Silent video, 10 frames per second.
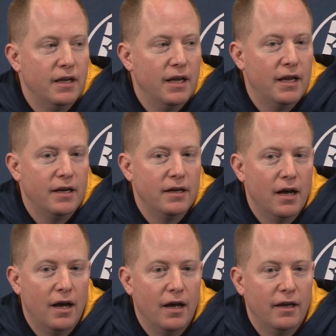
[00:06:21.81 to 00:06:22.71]
and
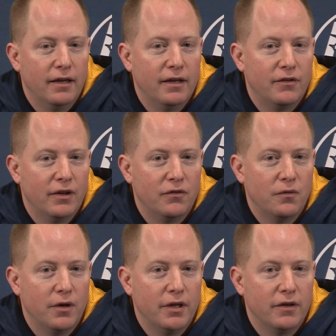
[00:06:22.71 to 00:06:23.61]
uh, it's, it's
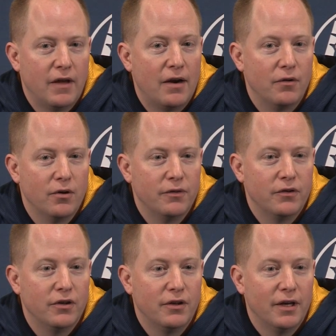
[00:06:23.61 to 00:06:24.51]
funny because I don't know if it's
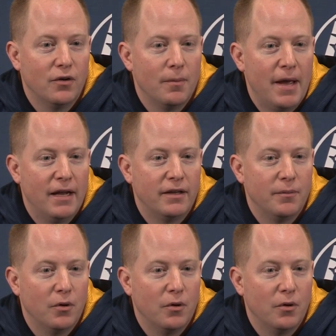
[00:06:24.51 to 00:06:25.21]
a good thing or a bad thing,